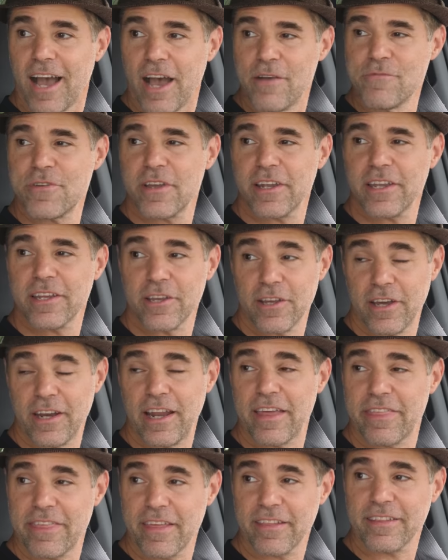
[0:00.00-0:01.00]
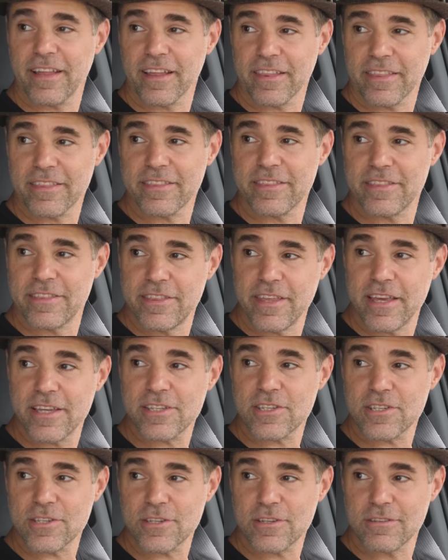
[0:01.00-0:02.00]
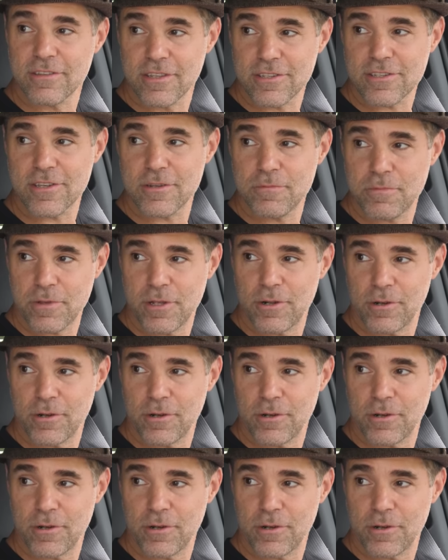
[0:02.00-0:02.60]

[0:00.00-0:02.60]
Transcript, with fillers: I'm feeling good. I think like this this could be